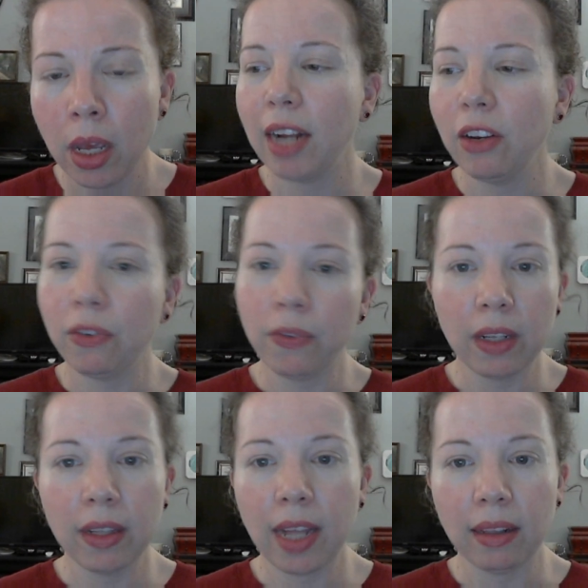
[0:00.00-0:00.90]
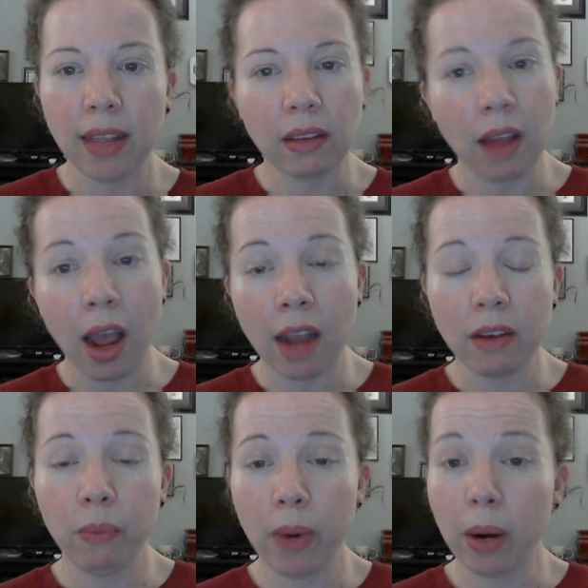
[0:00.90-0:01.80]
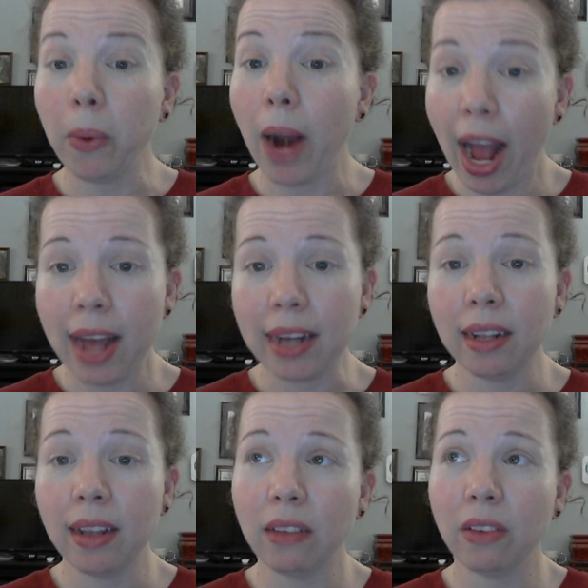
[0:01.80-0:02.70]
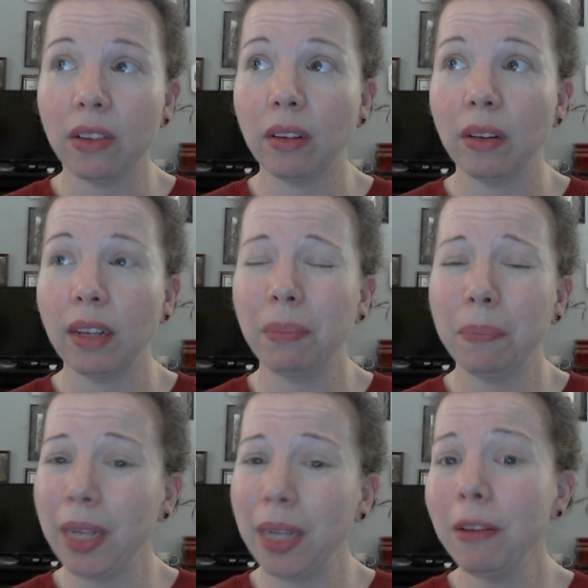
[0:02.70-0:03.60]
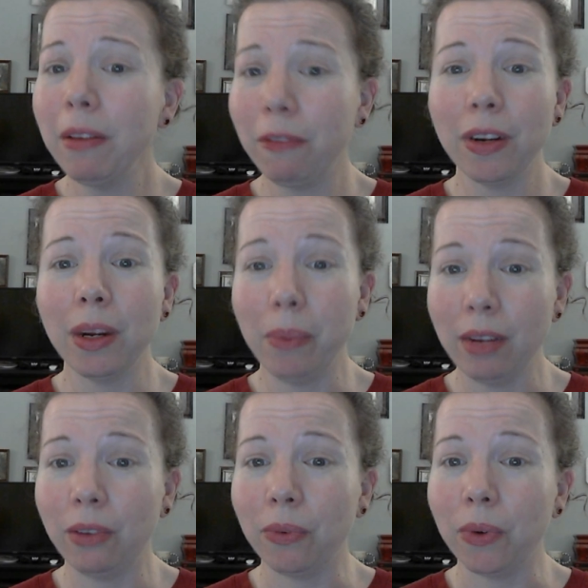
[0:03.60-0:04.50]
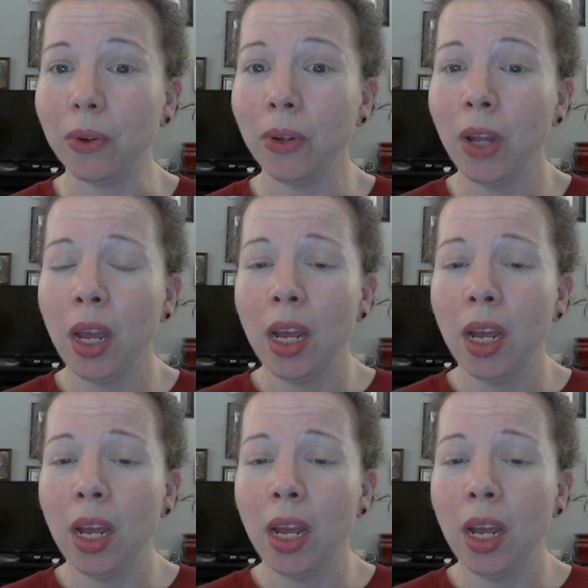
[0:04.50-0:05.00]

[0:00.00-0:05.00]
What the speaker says: I just feel like that's kind of where we're at, and that's becoming very wasteful.